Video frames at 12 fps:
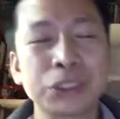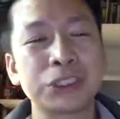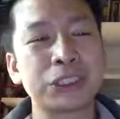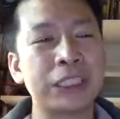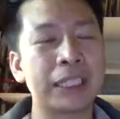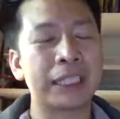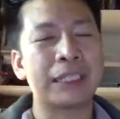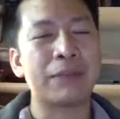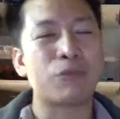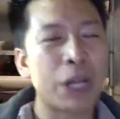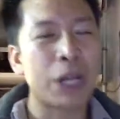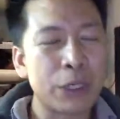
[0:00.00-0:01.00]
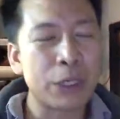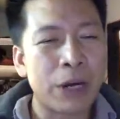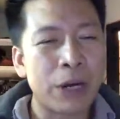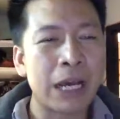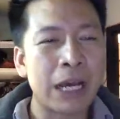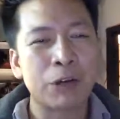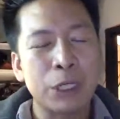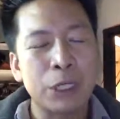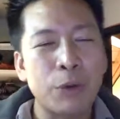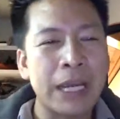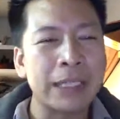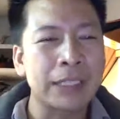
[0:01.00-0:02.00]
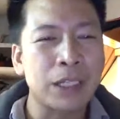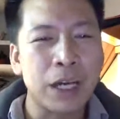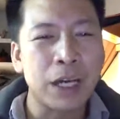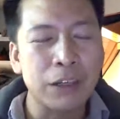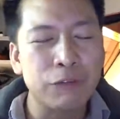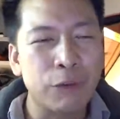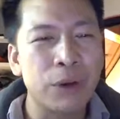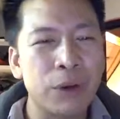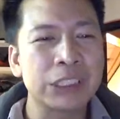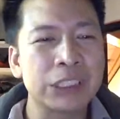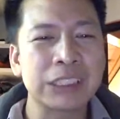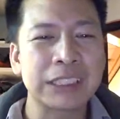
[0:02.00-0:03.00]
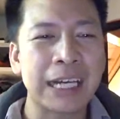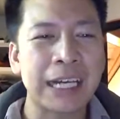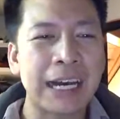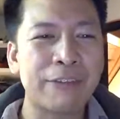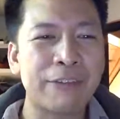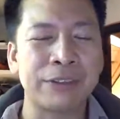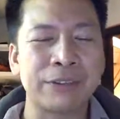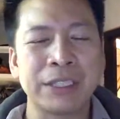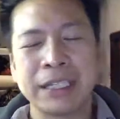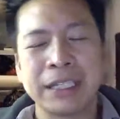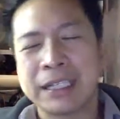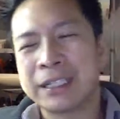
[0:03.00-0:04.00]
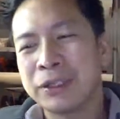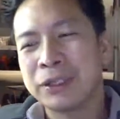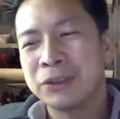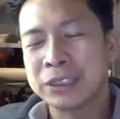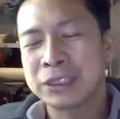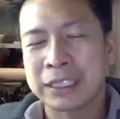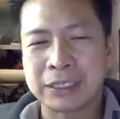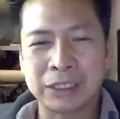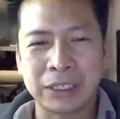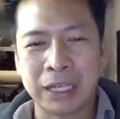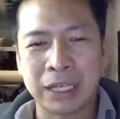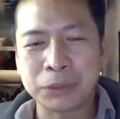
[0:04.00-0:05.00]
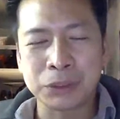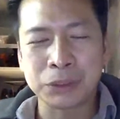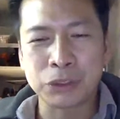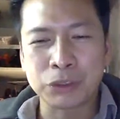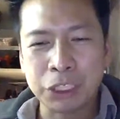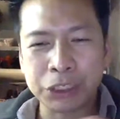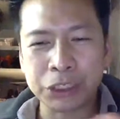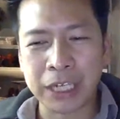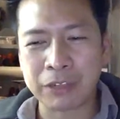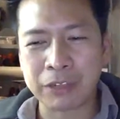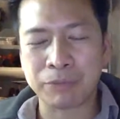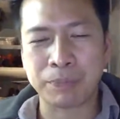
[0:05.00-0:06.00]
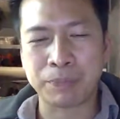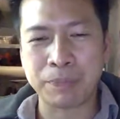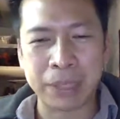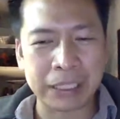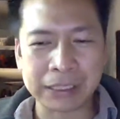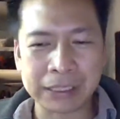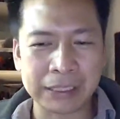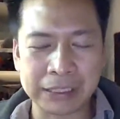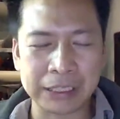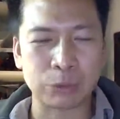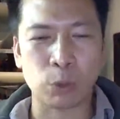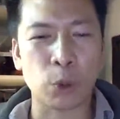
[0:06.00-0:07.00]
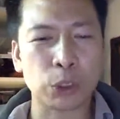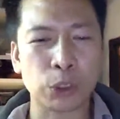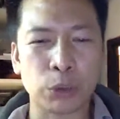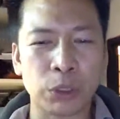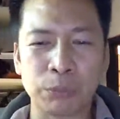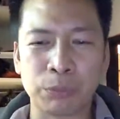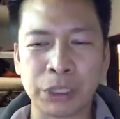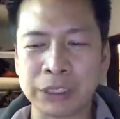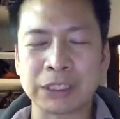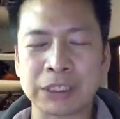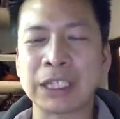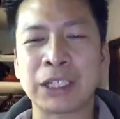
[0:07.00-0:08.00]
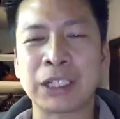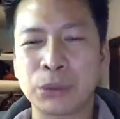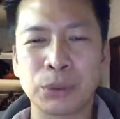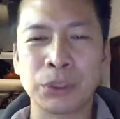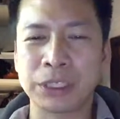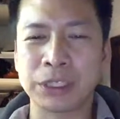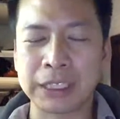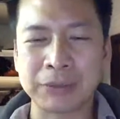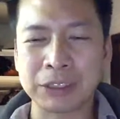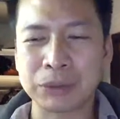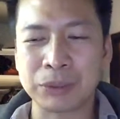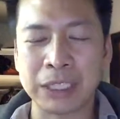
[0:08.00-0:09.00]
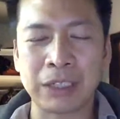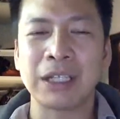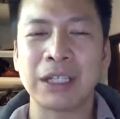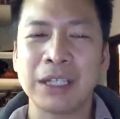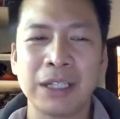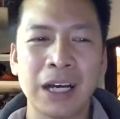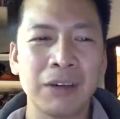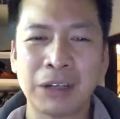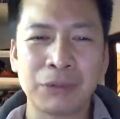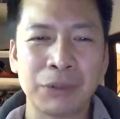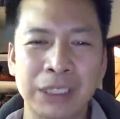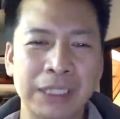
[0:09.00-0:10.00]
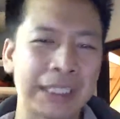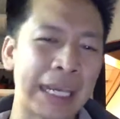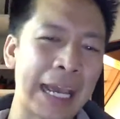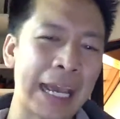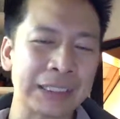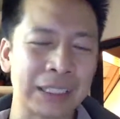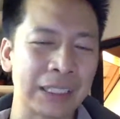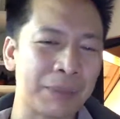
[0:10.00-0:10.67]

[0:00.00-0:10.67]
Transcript: you see like him running away in the convoys and stuff, and it was like absolute destruction. You kind of basically see it's war-torn Britain. It's kind of cool. You think something like that. No, not really. The gangs and